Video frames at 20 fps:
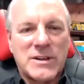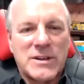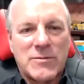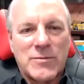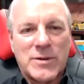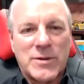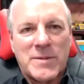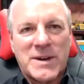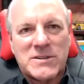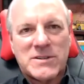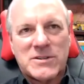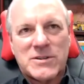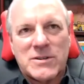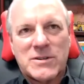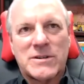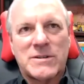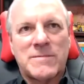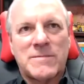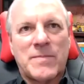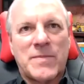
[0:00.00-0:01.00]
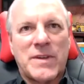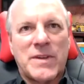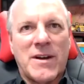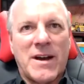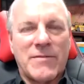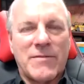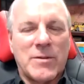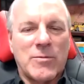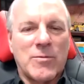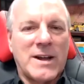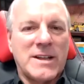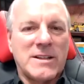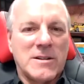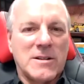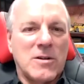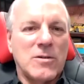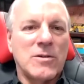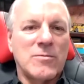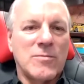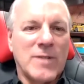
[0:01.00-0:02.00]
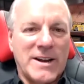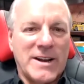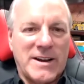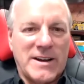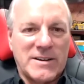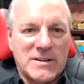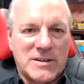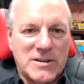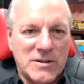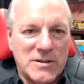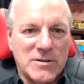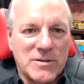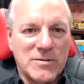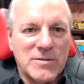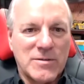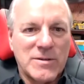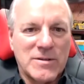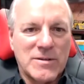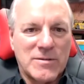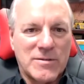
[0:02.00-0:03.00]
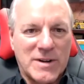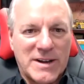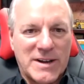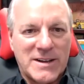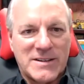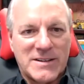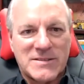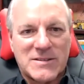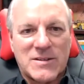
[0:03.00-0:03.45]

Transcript: you want to make sure you have the right load rating too, right?